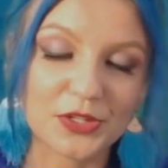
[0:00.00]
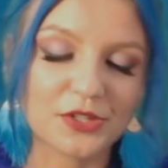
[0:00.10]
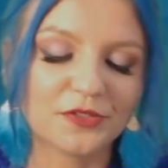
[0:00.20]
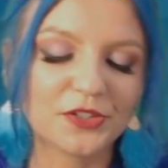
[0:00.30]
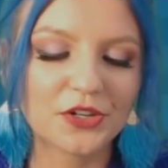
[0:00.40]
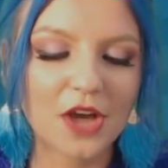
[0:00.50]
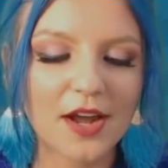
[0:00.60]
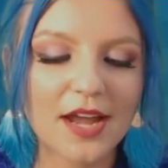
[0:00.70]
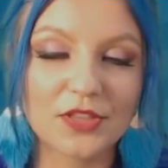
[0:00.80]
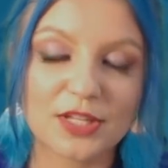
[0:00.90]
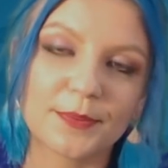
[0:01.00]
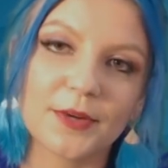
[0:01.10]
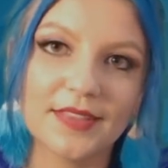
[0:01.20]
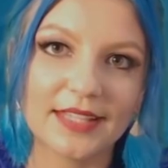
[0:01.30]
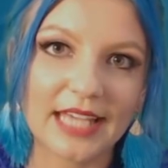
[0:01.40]
So if you're not at this
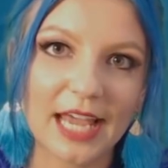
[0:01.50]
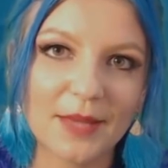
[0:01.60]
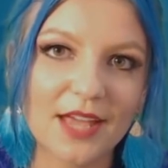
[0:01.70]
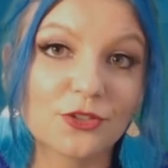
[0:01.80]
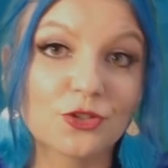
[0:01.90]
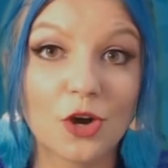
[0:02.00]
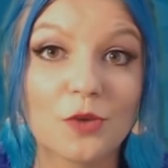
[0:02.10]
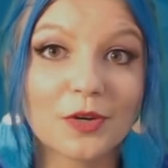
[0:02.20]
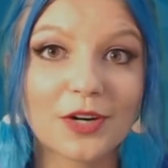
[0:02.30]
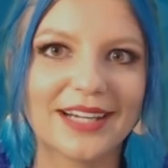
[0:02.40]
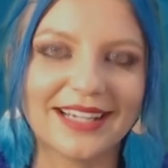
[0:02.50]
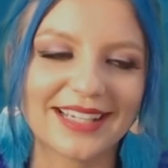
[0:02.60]
point in the game yet, don't worry.